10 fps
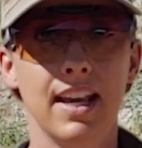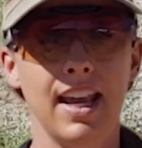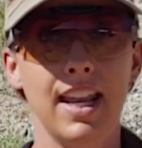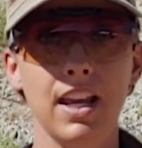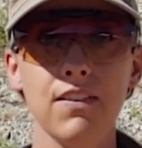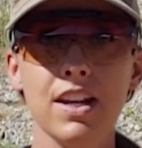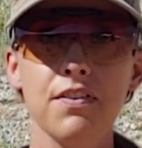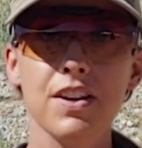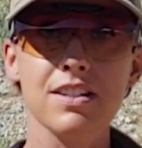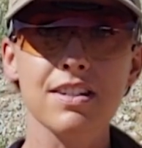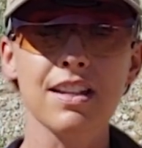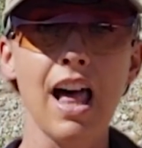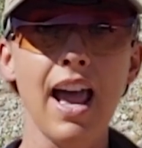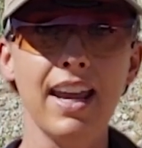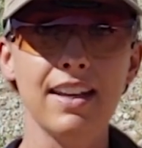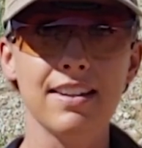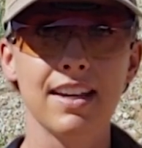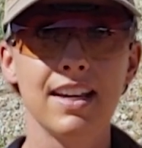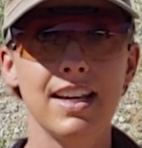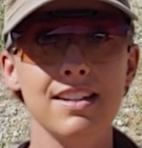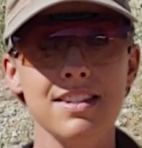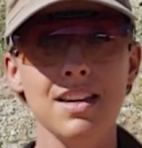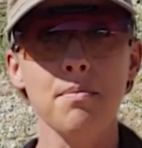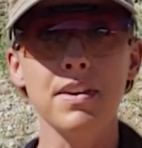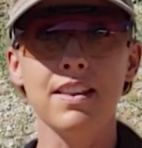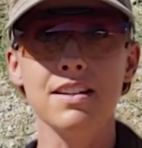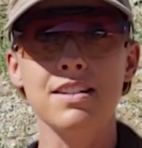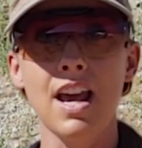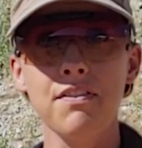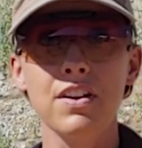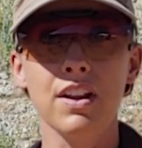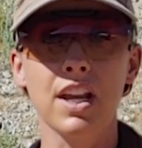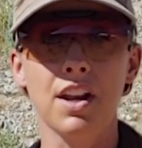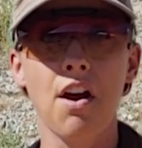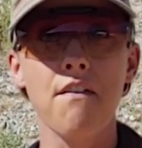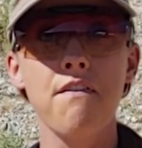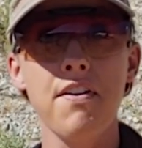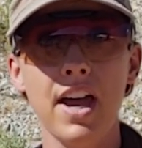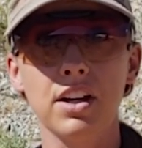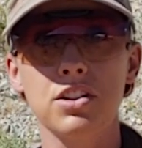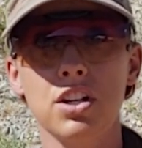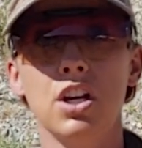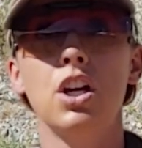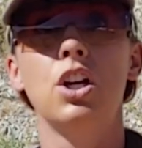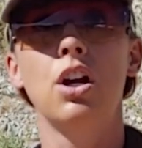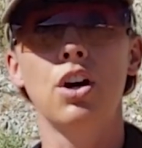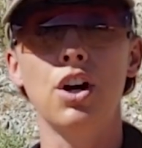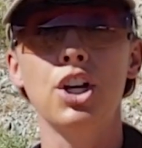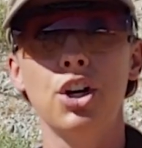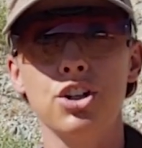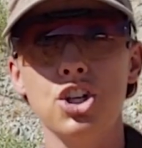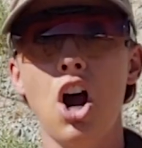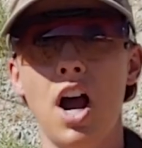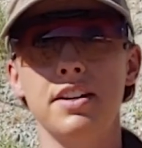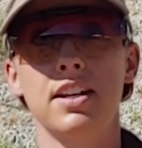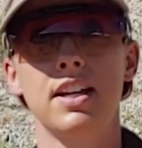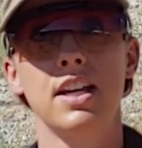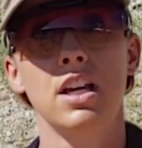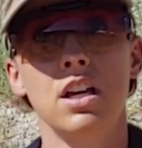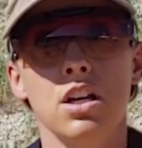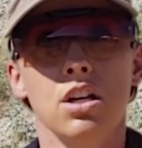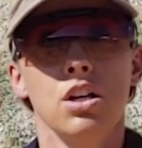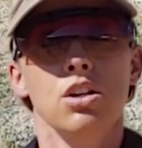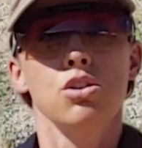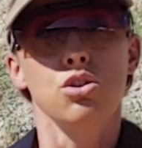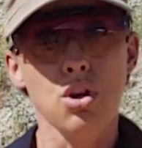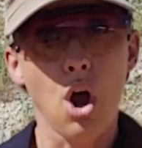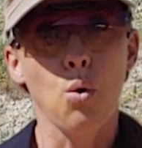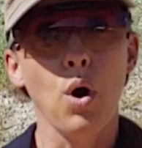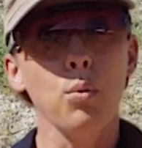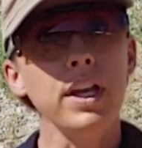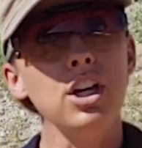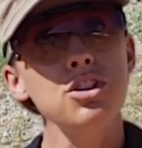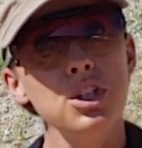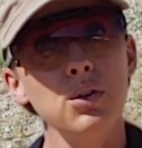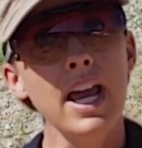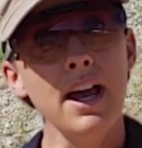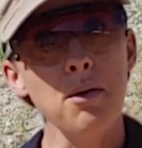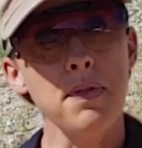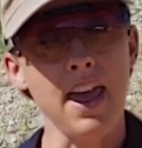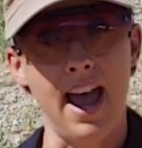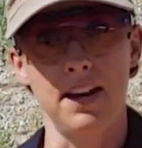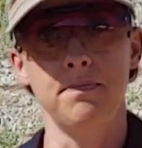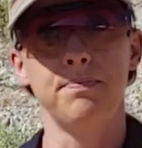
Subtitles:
And even if it's slight, it's something that's definitely going to affect your shot. So what we can do to help that,